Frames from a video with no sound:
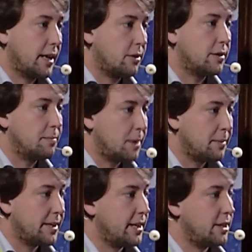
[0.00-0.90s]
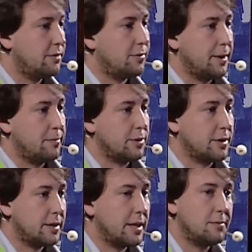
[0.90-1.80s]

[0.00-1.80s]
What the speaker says: like on implementation frameworks.